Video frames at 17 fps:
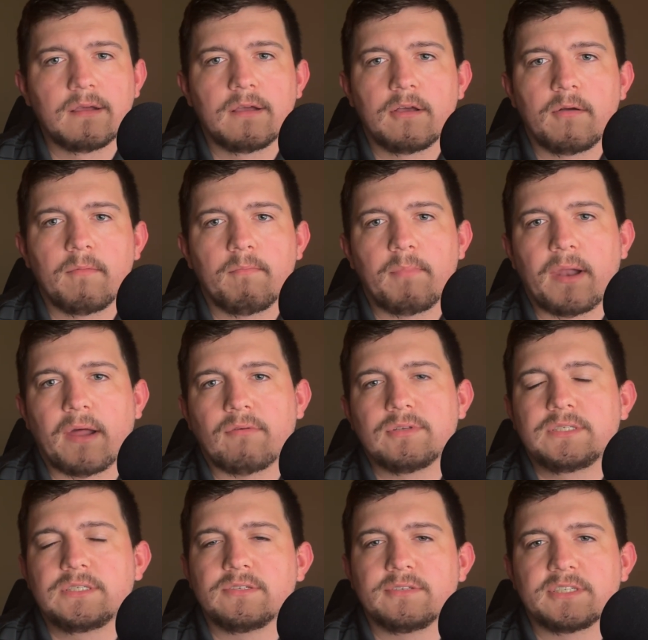but I would
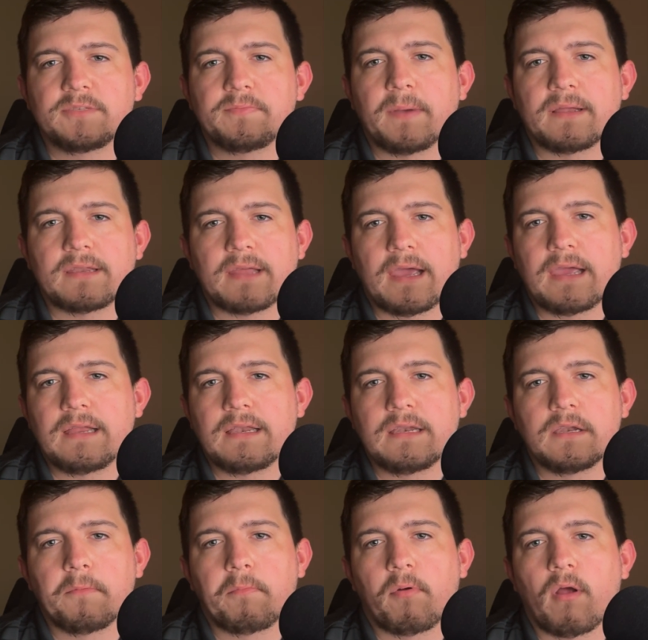still expect
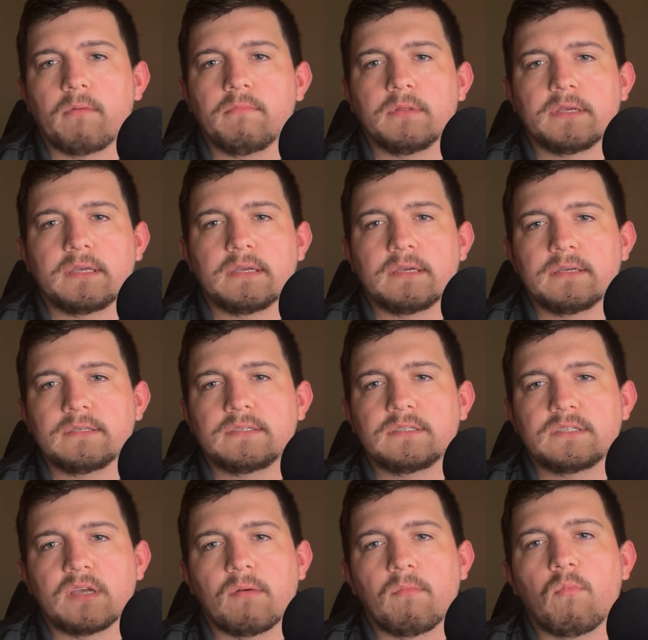Aiden to probably get
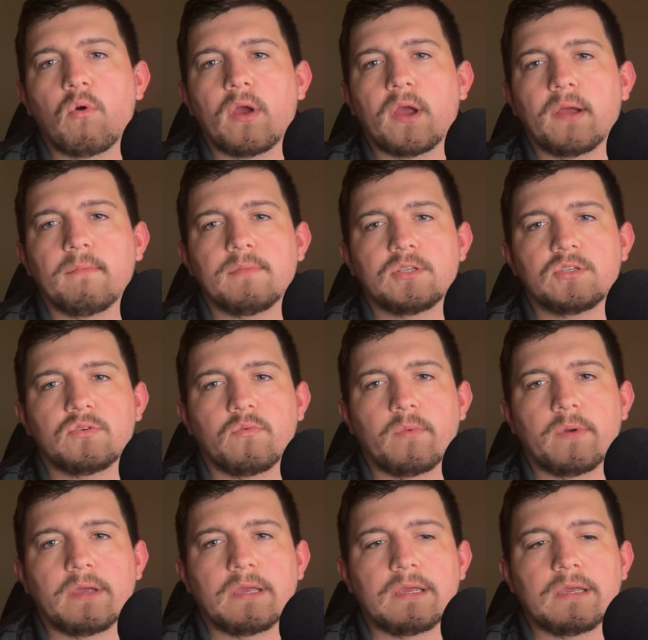somewhere
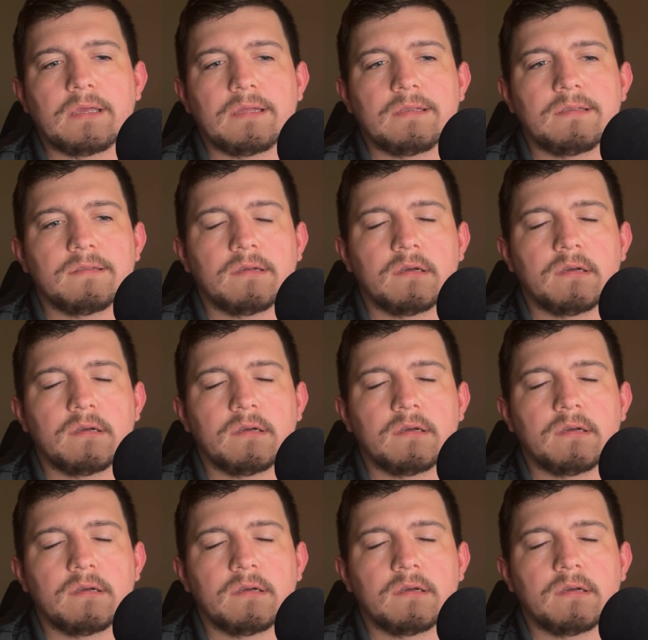between